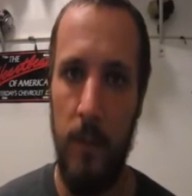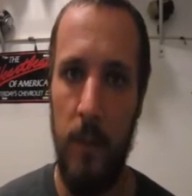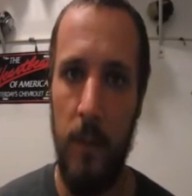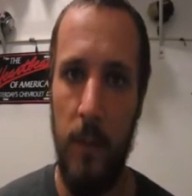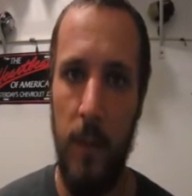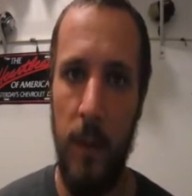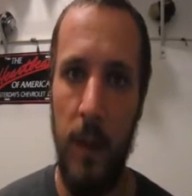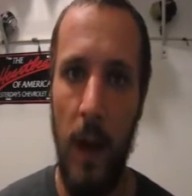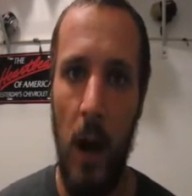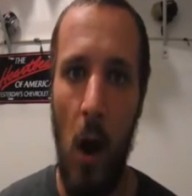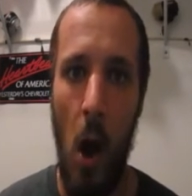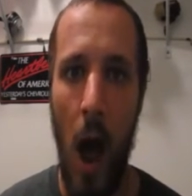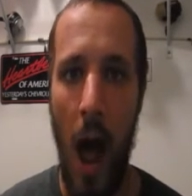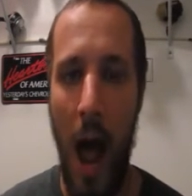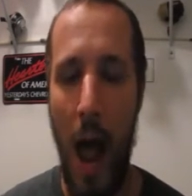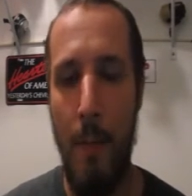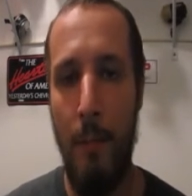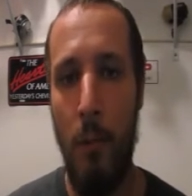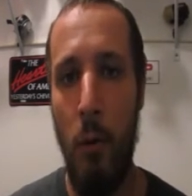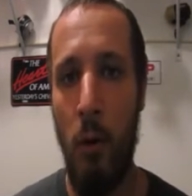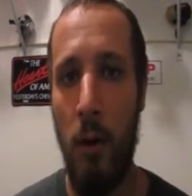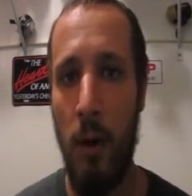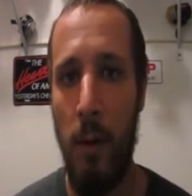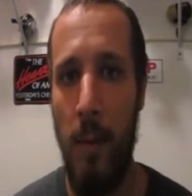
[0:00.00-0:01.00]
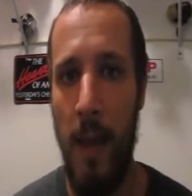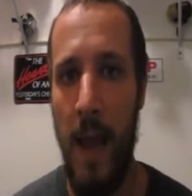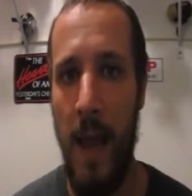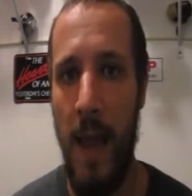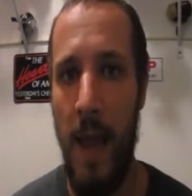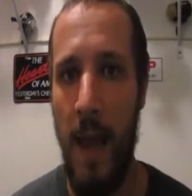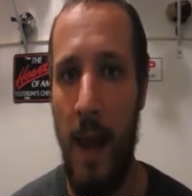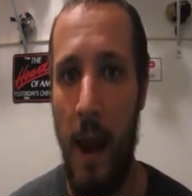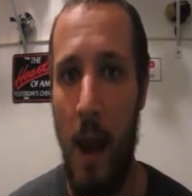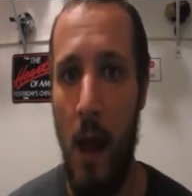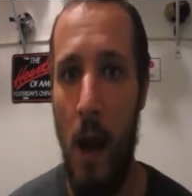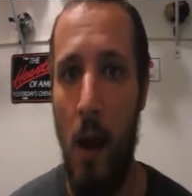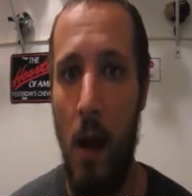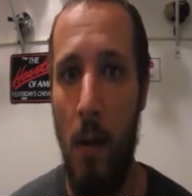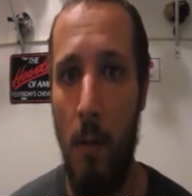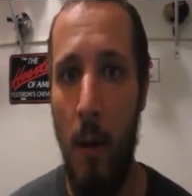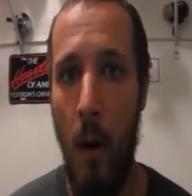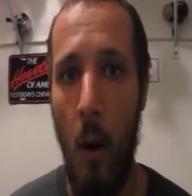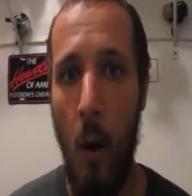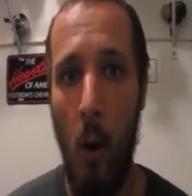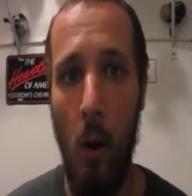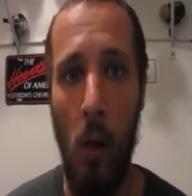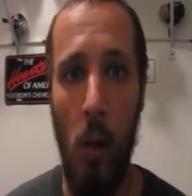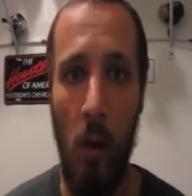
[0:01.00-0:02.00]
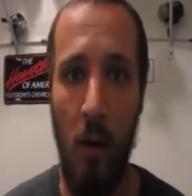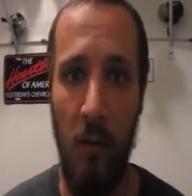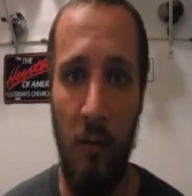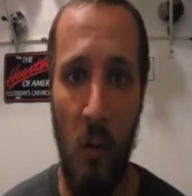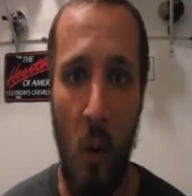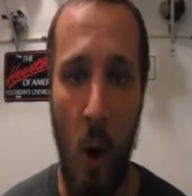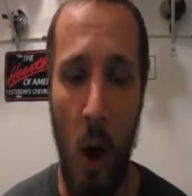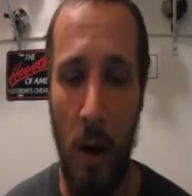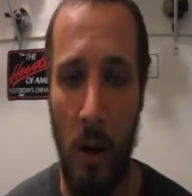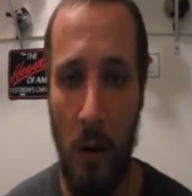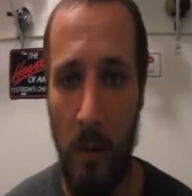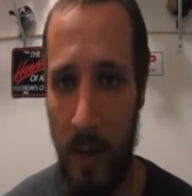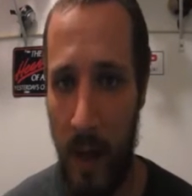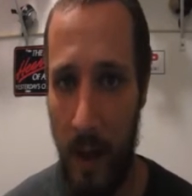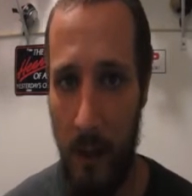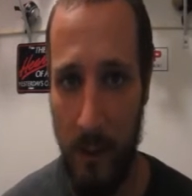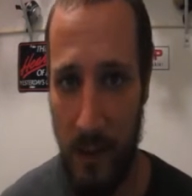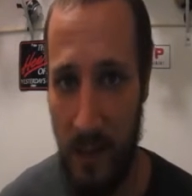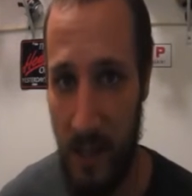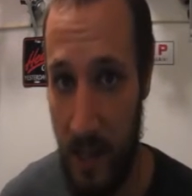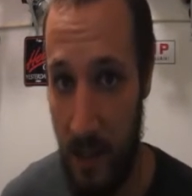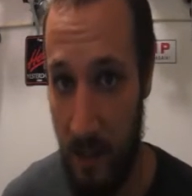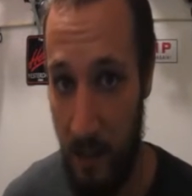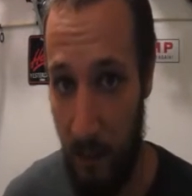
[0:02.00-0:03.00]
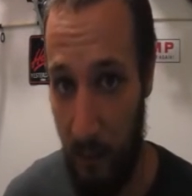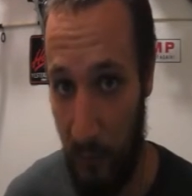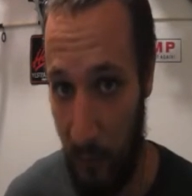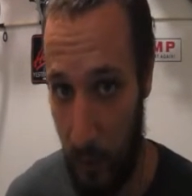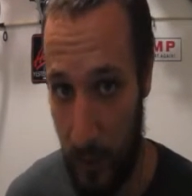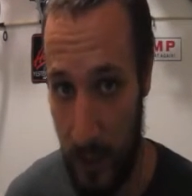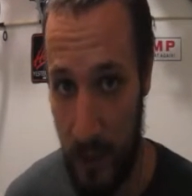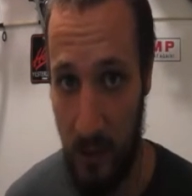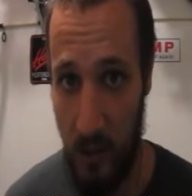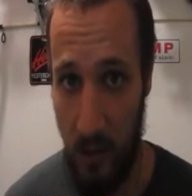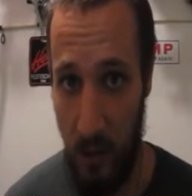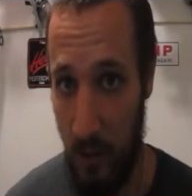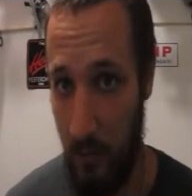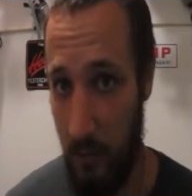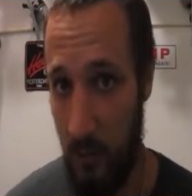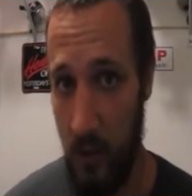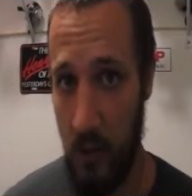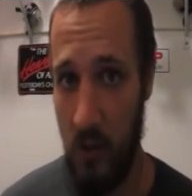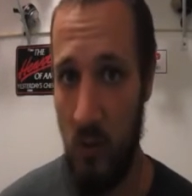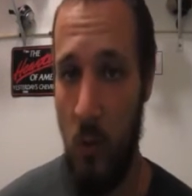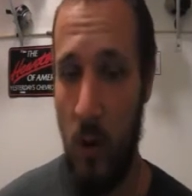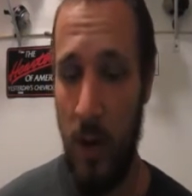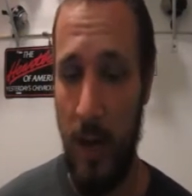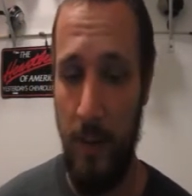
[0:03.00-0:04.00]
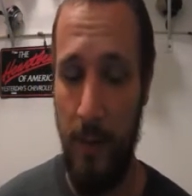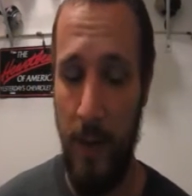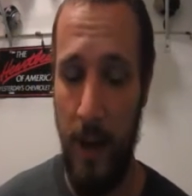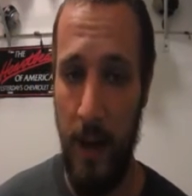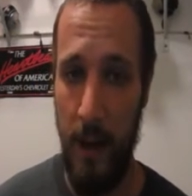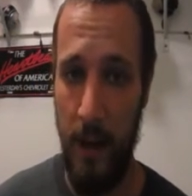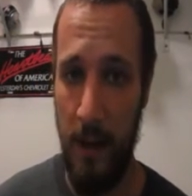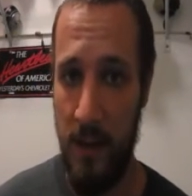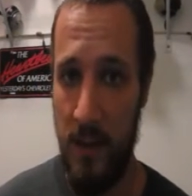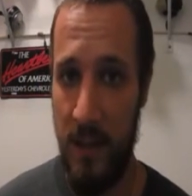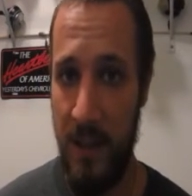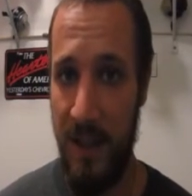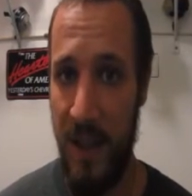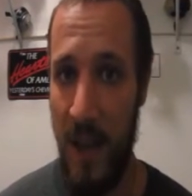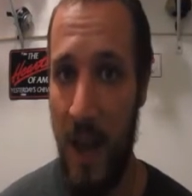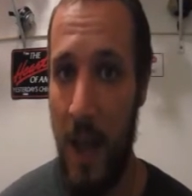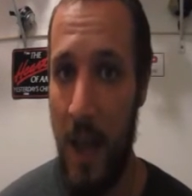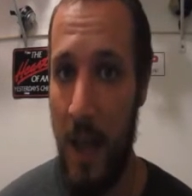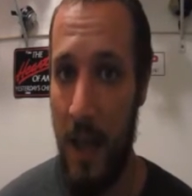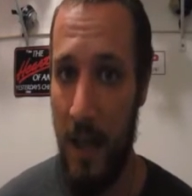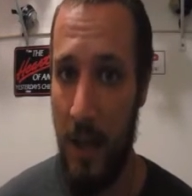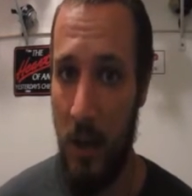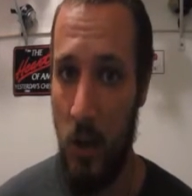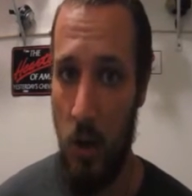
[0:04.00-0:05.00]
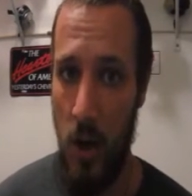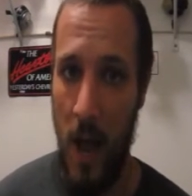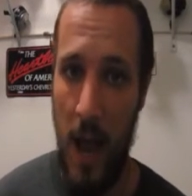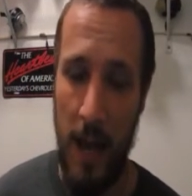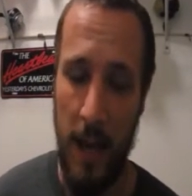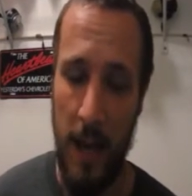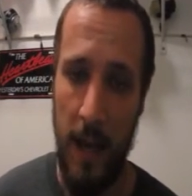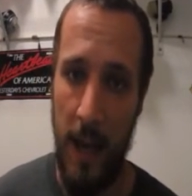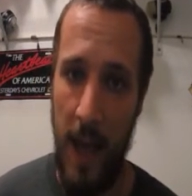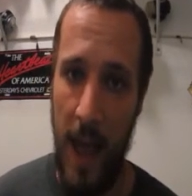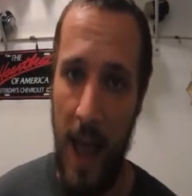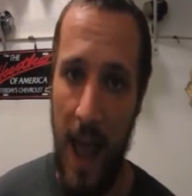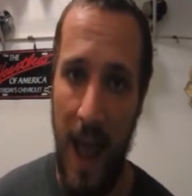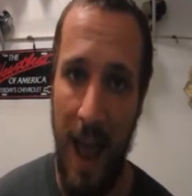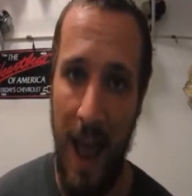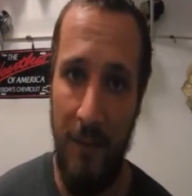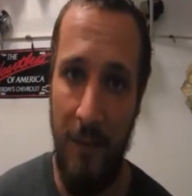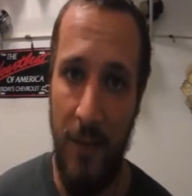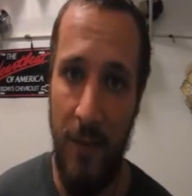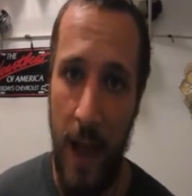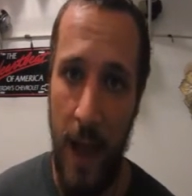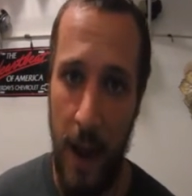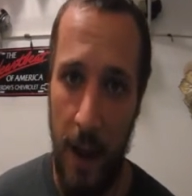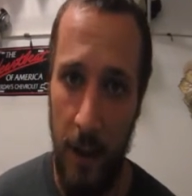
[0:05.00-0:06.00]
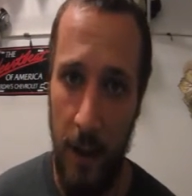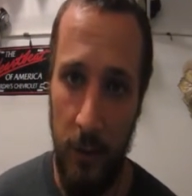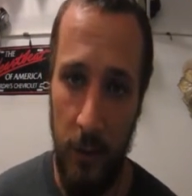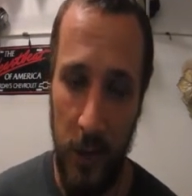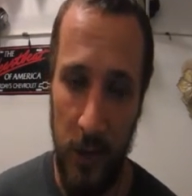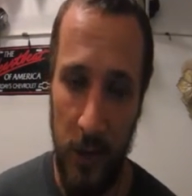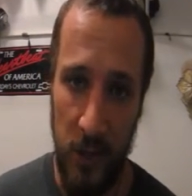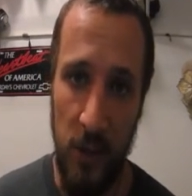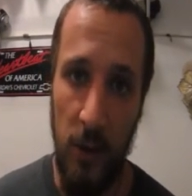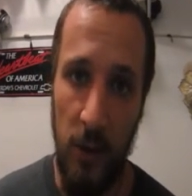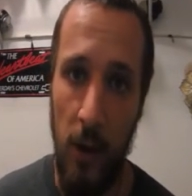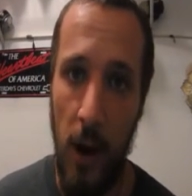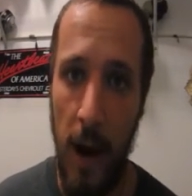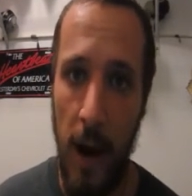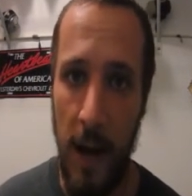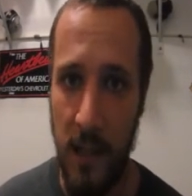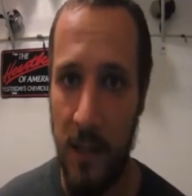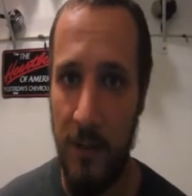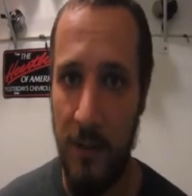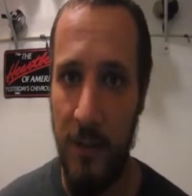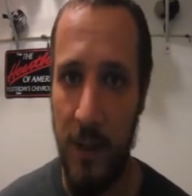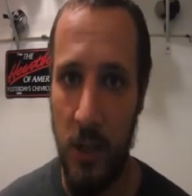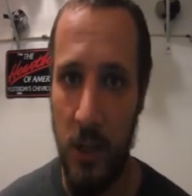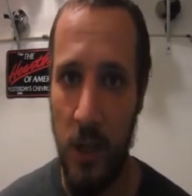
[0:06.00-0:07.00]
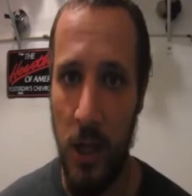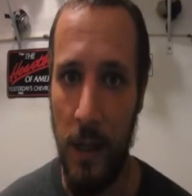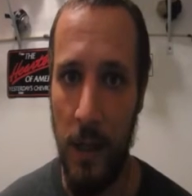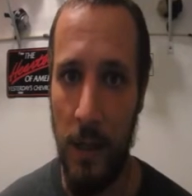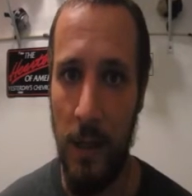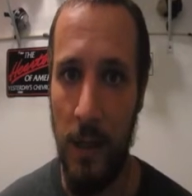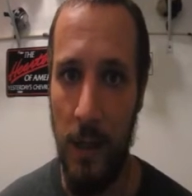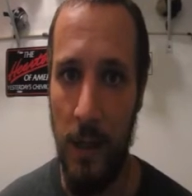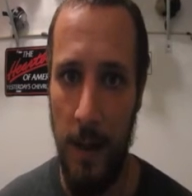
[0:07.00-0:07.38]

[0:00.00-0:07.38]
you know, I put them in a bowl of water that was in the freezer for 20 minutes You're not going to have that unless you're ice fishing.